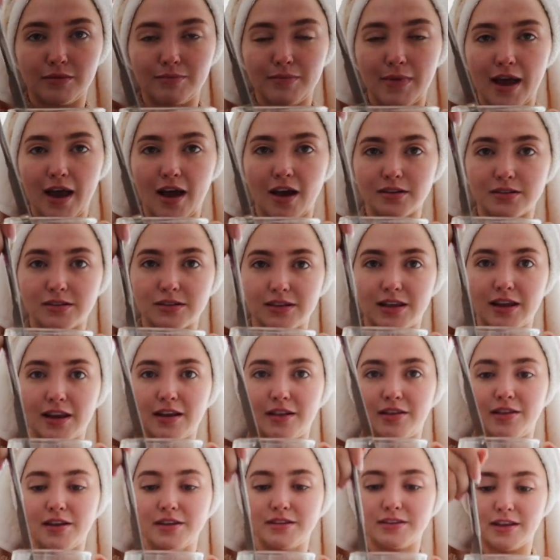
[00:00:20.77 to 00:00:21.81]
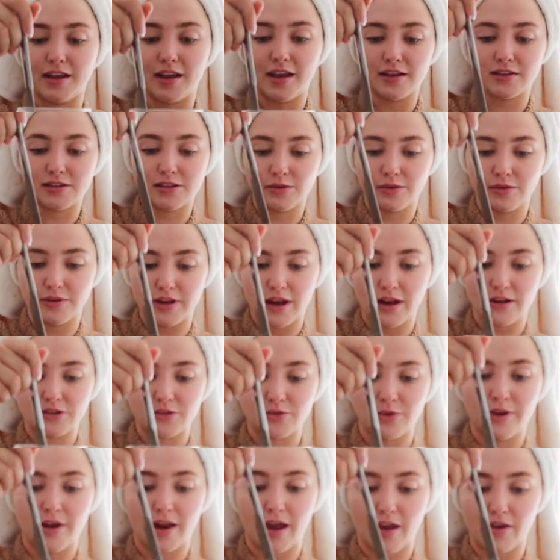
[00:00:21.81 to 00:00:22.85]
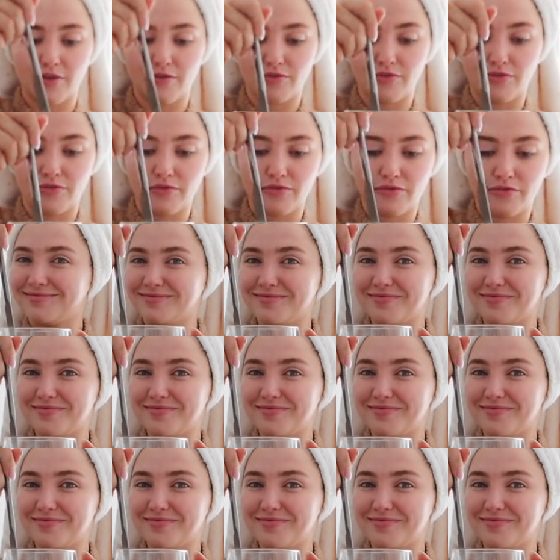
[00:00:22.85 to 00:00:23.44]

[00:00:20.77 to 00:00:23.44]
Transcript: My house is getting clean today, so we're down to a knife.